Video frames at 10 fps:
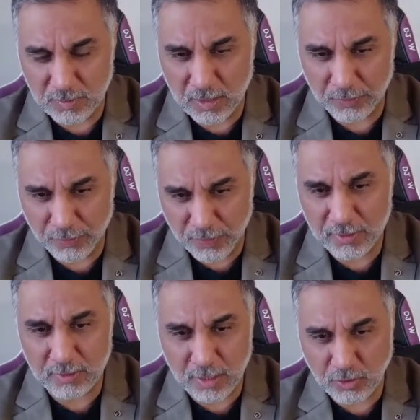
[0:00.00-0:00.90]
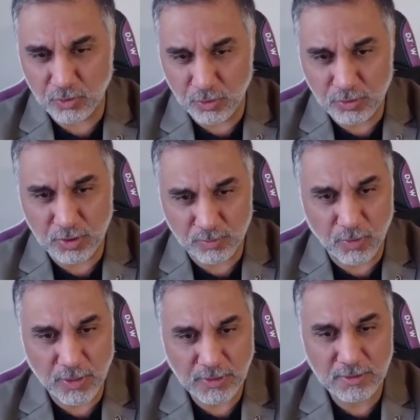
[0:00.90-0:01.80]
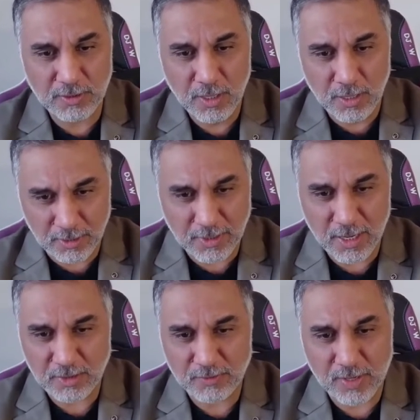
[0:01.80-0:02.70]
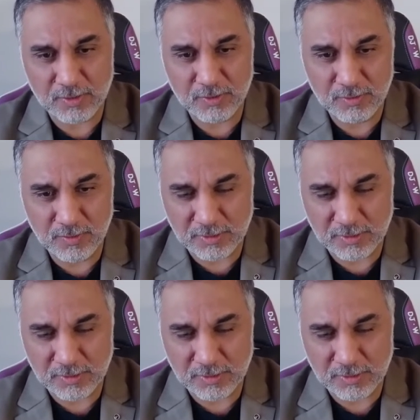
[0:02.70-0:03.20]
I think that you're losing points in the age factor.